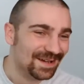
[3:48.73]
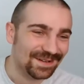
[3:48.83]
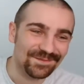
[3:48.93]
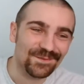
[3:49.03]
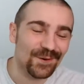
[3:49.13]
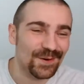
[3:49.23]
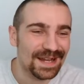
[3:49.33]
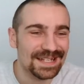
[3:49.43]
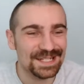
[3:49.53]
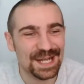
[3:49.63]

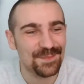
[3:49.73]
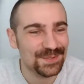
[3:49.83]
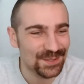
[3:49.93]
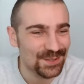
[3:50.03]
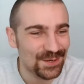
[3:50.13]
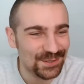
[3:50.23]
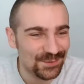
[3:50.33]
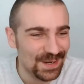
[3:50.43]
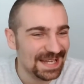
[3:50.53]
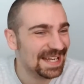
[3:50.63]
Warren jumps on your
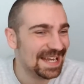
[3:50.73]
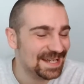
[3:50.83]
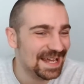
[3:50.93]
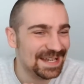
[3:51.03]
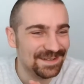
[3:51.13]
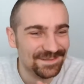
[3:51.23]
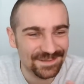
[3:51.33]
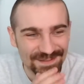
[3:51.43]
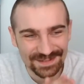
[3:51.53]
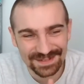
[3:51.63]
train
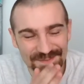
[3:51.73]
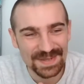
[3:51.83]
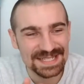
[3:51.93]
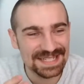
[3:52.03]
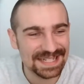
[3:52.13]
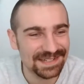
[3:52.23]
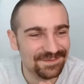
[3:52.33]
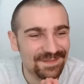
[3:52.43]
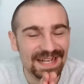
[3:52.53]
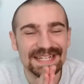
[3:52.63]
and basically
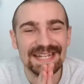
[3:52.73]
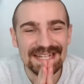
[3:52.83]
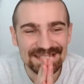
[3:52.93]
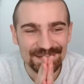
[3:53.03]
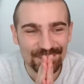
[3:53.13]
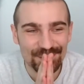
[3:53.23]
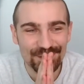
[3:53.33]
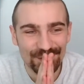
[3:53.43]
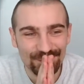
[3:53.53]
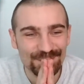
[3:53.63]
validates
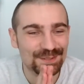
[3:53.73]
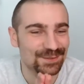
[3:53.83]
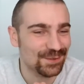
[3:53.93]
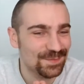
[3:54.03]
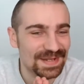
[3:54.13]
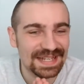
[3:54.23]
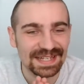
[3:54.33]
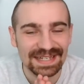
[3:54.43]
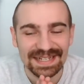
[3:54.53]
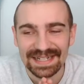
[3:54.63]
your own stock pick.
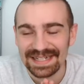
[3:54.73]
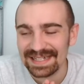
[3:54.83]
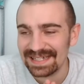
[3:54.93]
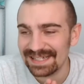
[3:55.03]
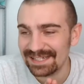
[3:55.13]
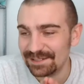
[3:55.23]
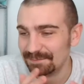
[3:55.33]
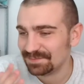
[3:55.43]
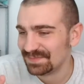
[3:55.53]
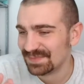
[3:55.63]

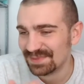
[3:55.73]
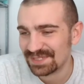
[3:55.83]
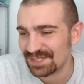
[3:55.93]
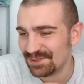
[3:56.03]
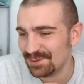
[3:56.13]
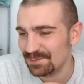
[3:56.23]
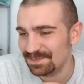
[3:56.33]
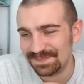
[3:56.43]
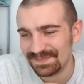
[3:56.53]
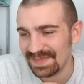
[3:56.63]
So
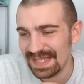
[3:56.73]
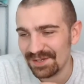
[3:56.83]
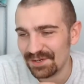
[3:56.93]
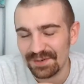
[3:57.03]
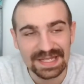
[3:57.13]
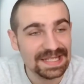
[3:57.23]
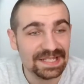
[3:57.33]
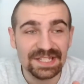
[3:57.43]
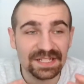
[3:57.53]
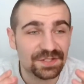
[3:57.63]

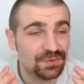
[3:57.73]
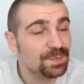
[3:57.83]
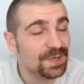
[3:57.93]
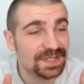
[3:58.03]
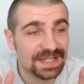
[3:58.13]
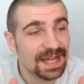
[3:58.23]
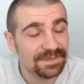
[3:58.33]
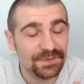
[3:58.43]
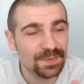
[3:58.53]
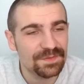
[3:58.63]
it's just super
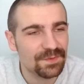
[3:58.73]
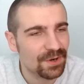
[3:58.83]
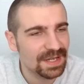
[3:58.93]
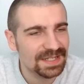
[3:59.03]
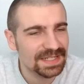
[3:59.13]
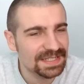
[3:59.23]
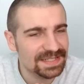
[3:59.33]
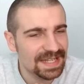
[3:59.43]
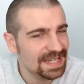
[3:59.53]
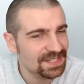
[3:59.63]
tough to be Warren these
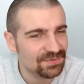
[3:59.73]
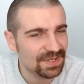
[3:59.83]
days,